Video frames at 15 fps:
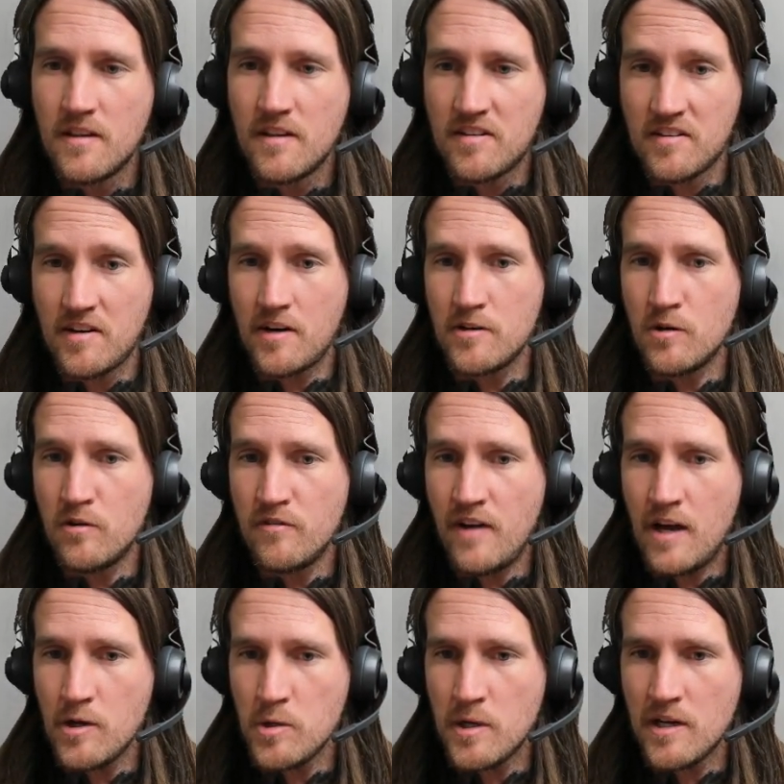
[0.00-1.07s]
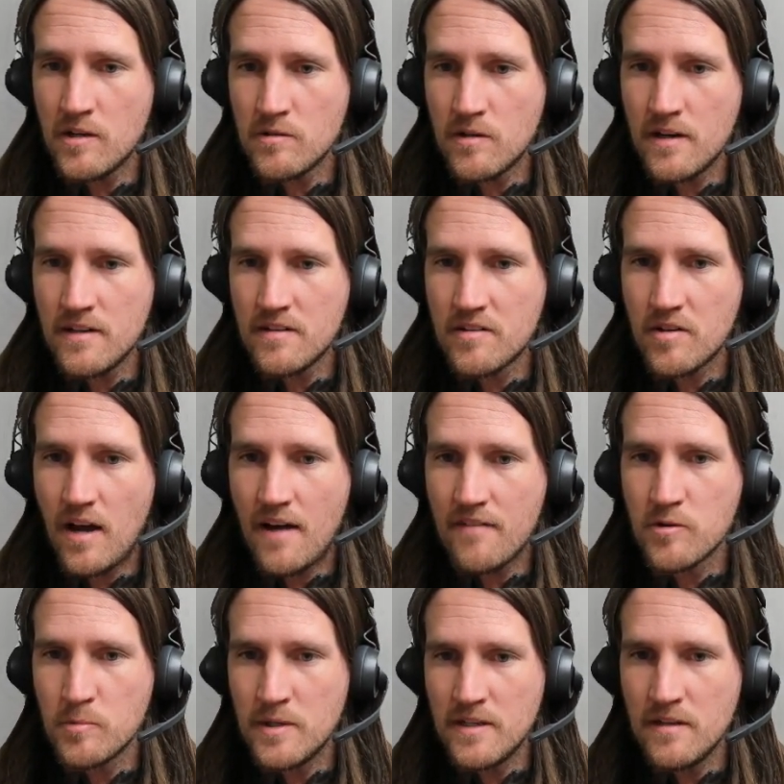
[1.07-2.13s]
This is our null value here, right? So
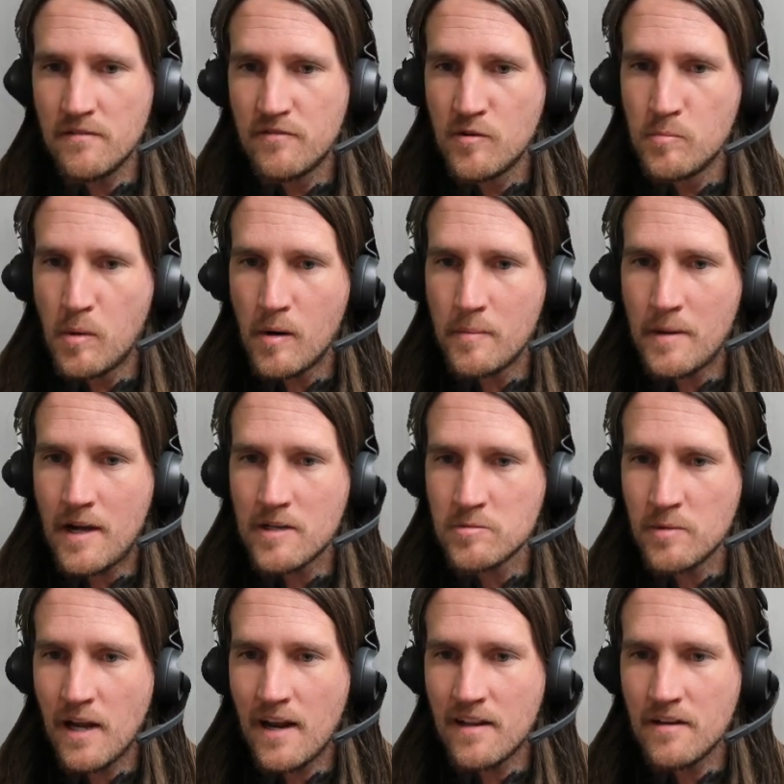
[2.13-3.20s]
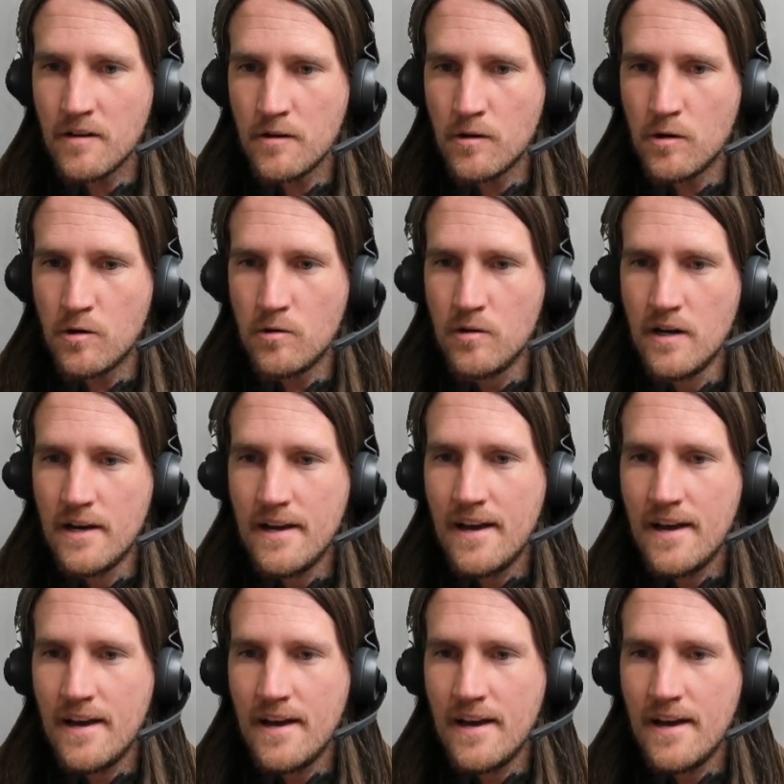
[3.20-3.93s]
after we did foobar baz, we added a null.